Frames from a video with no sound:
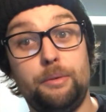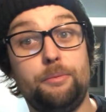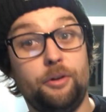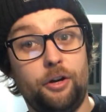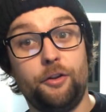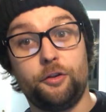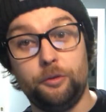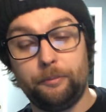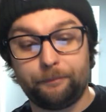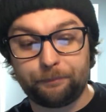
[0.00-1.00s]
B-pillar on the
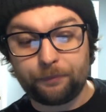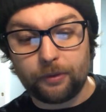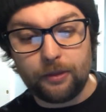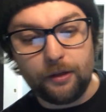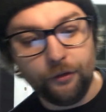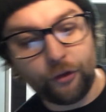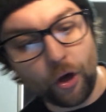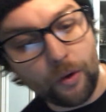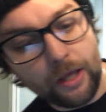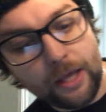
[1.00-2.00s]
coupe.
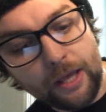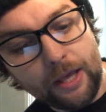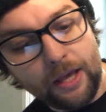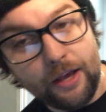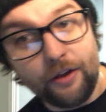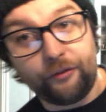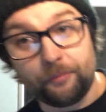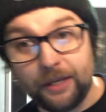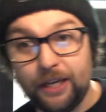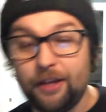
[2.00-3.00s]
So, for
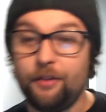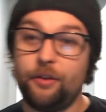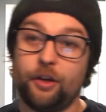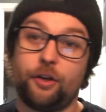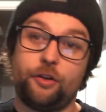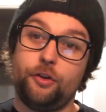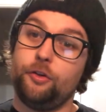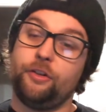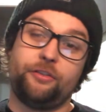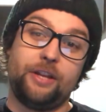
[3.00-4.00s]
me,
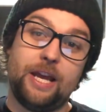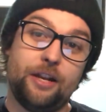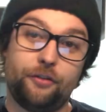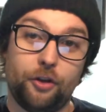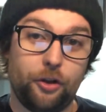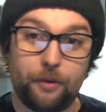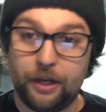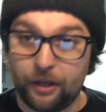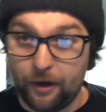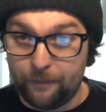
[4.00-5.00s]
the sedan is the only way
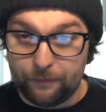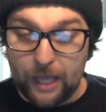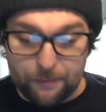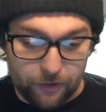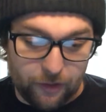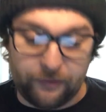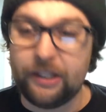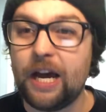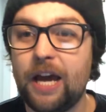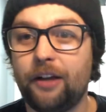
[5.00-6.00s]
to go. I built the
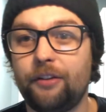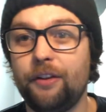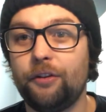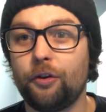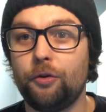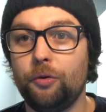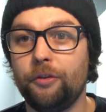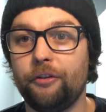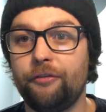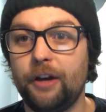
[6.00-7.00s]
TI because I think they're cool
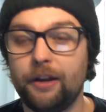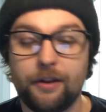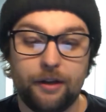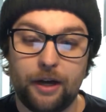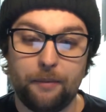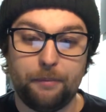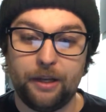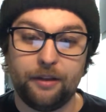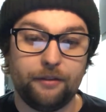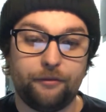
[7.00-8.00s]
and they're fun,
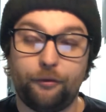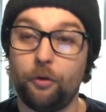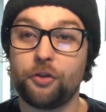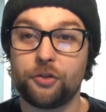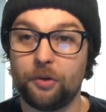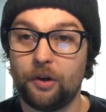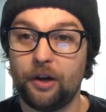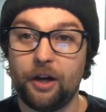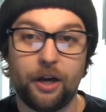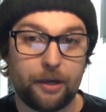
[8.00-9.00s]
but for
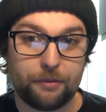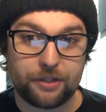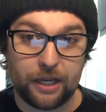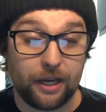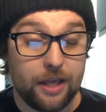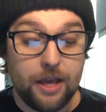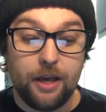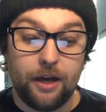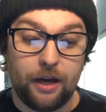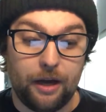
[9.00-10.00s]
sure, 100%,
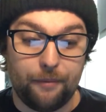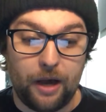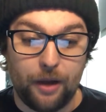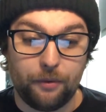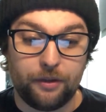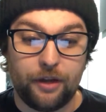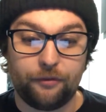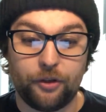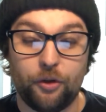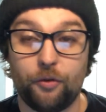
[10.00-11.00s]
I would
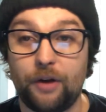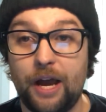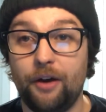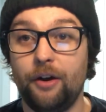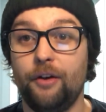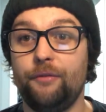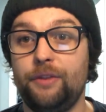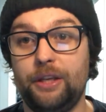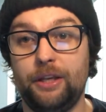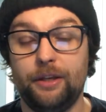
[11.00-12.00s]
definitely go the route
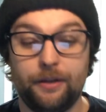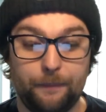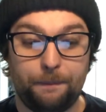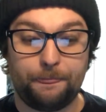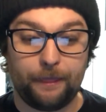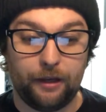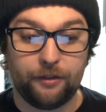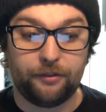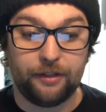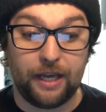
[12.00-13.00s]
of the
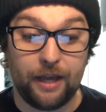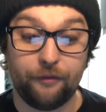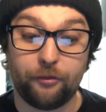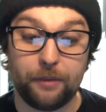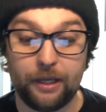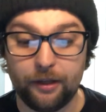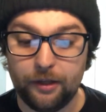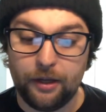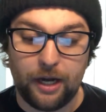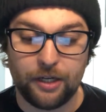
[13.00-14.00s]
sedan. For me,
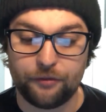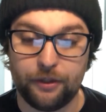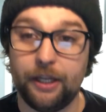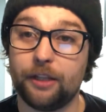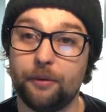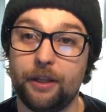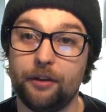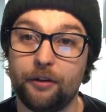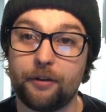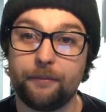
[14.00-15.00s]
I just really like the way they
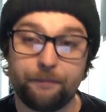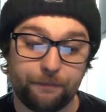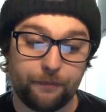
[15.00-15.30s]
look.